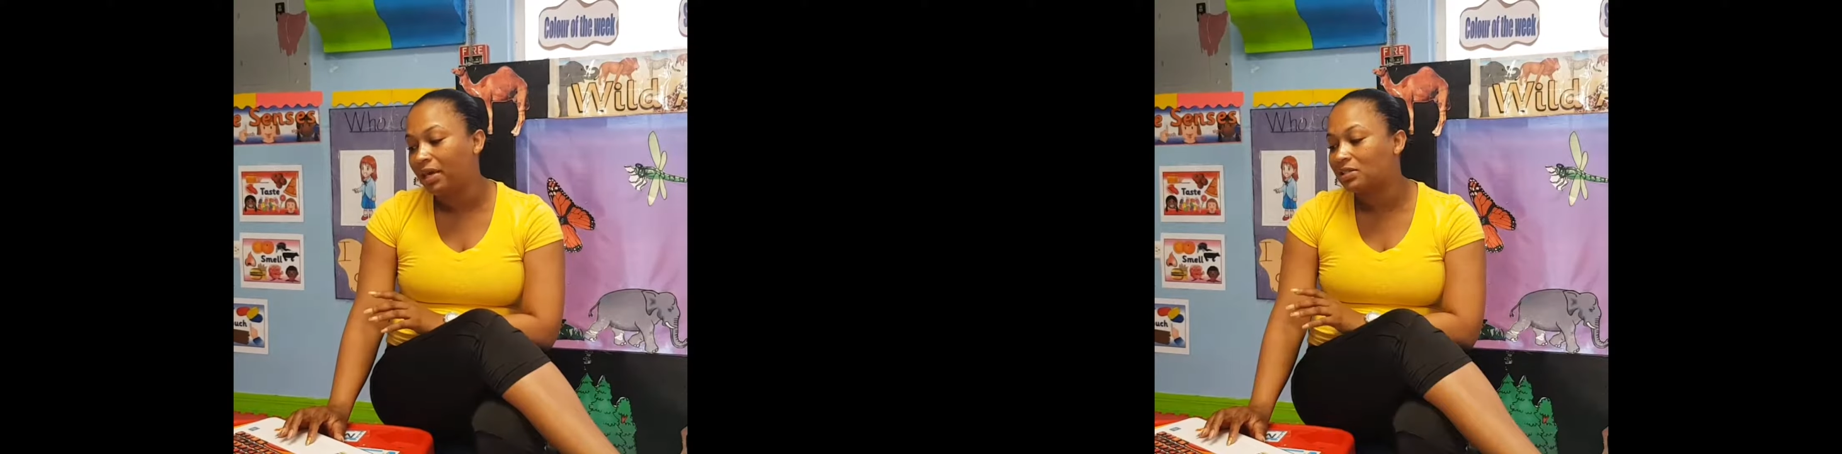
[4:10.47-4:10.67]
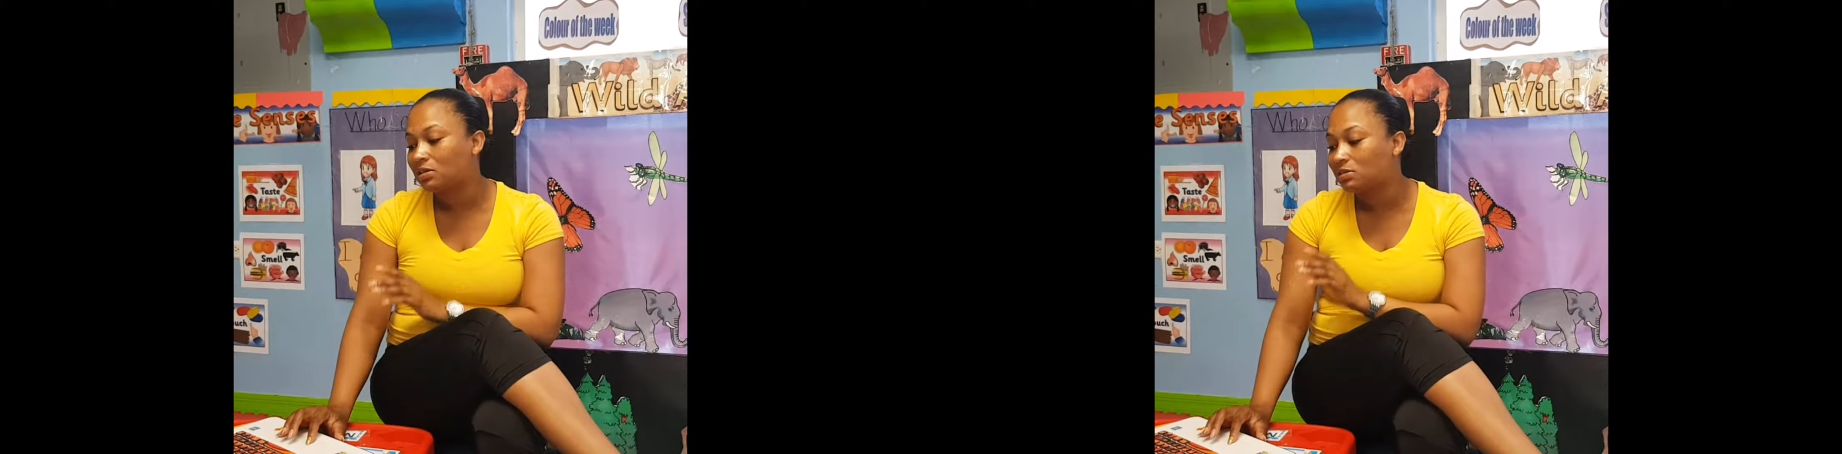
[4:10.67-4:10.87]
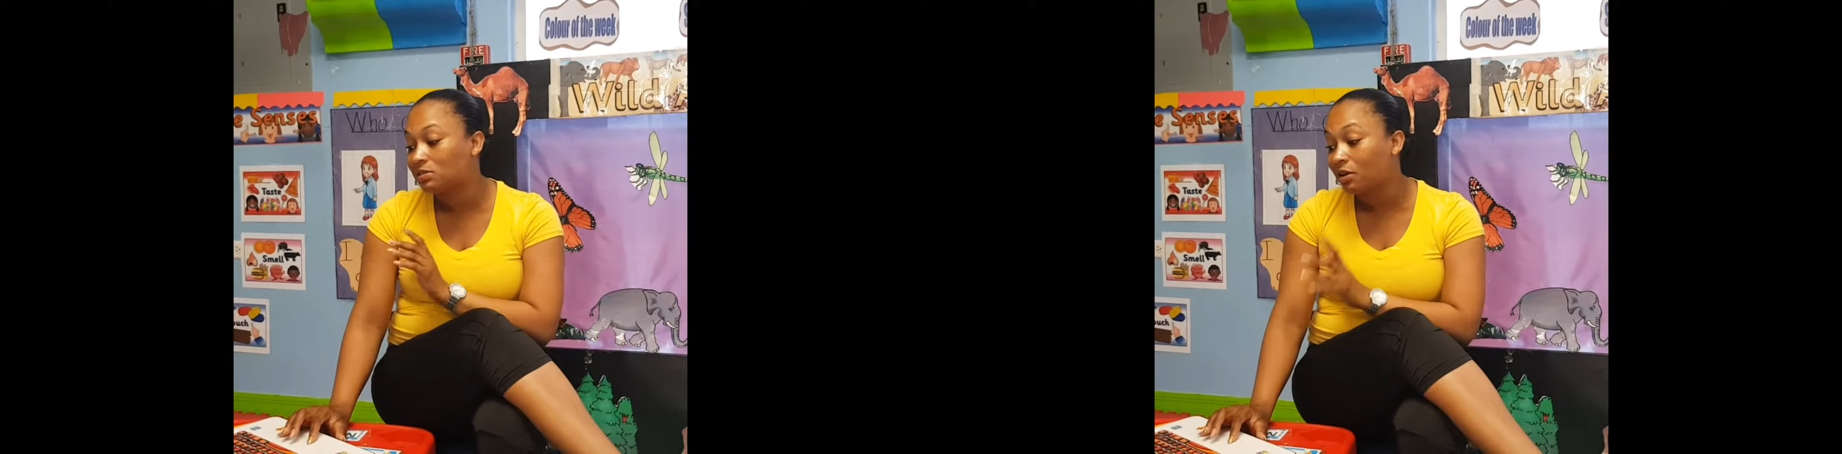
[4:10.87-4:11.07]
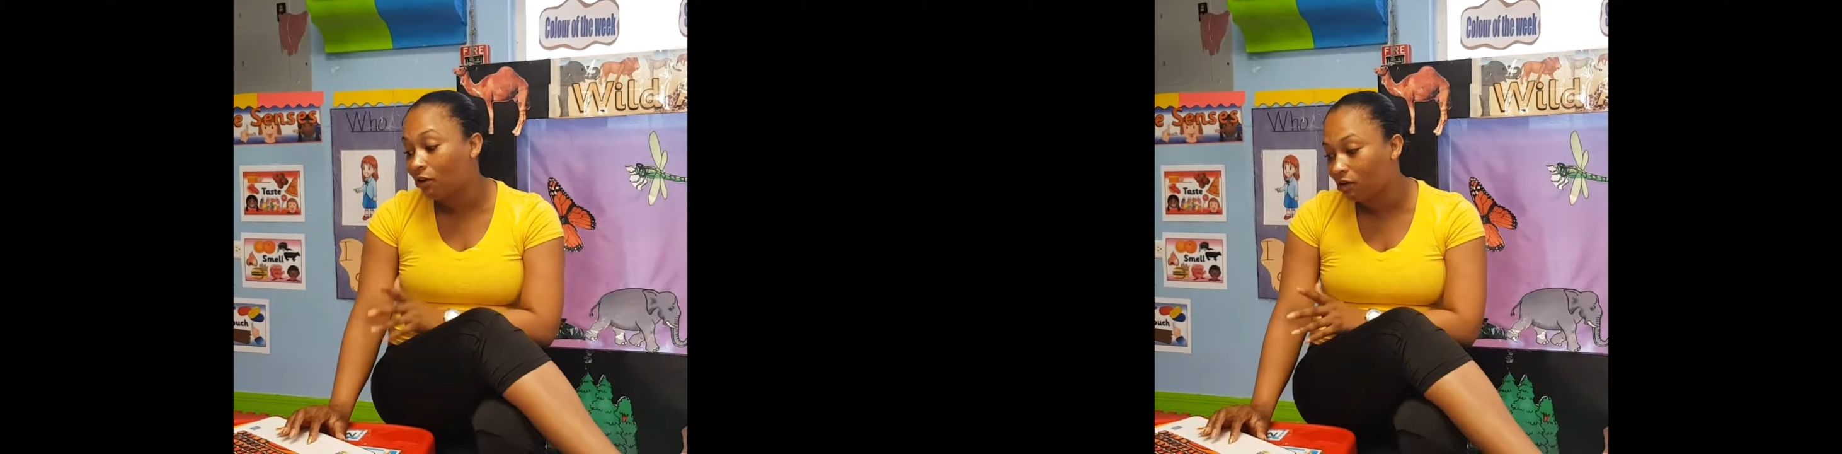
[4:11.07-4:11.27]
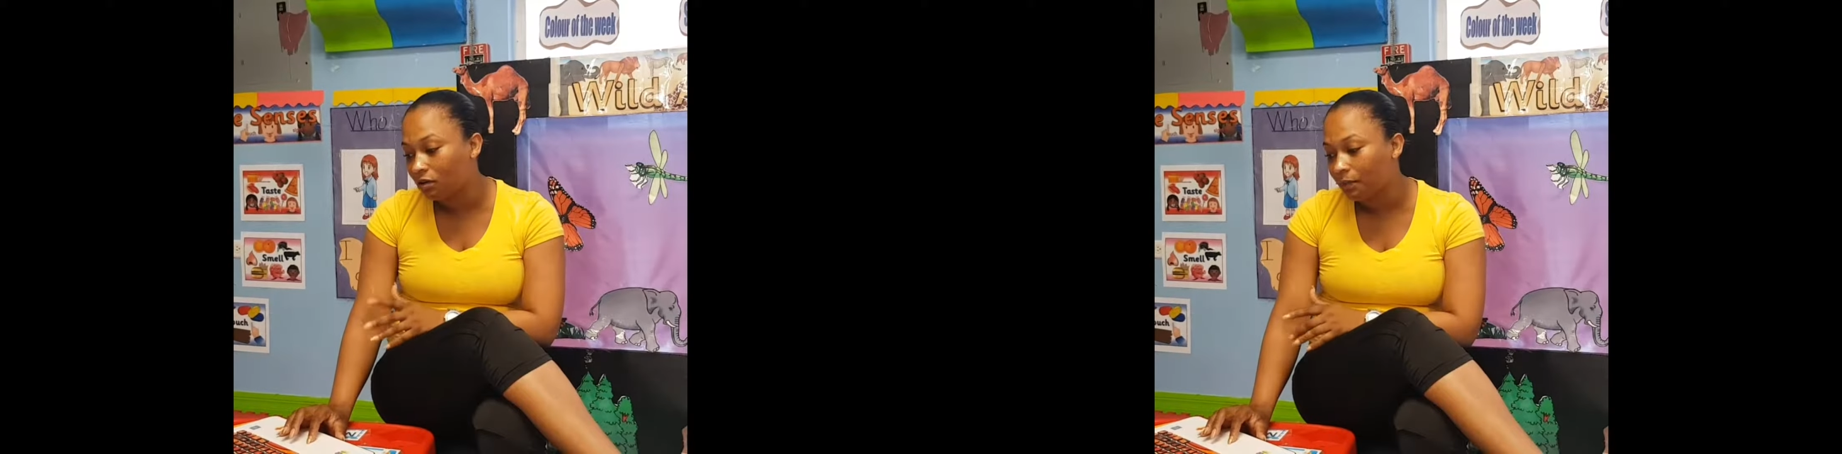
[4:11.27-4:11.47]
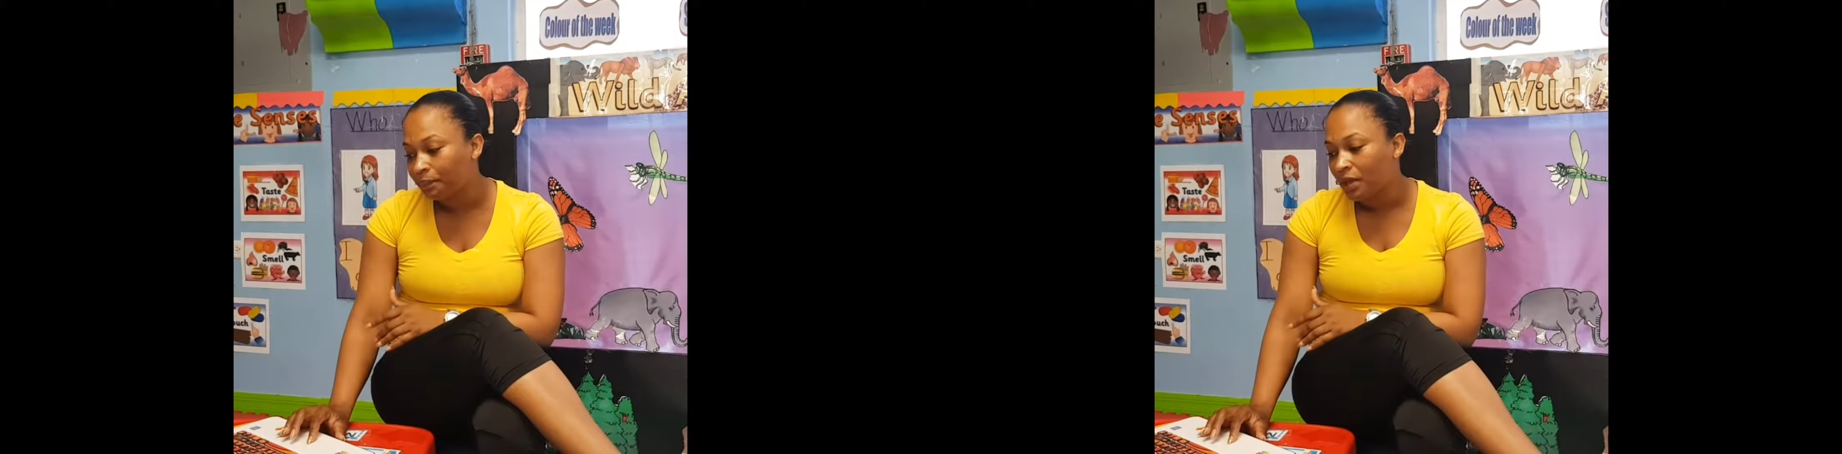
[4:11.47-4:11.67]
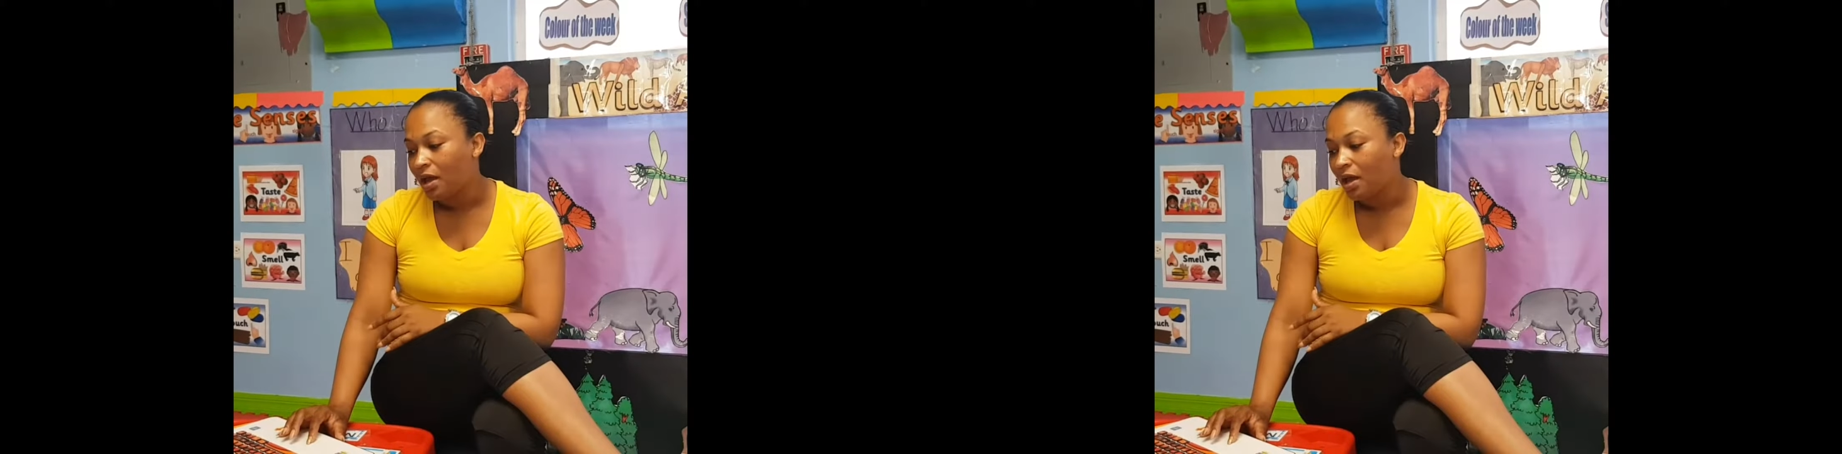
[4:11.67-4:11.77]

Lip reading: makes a circle,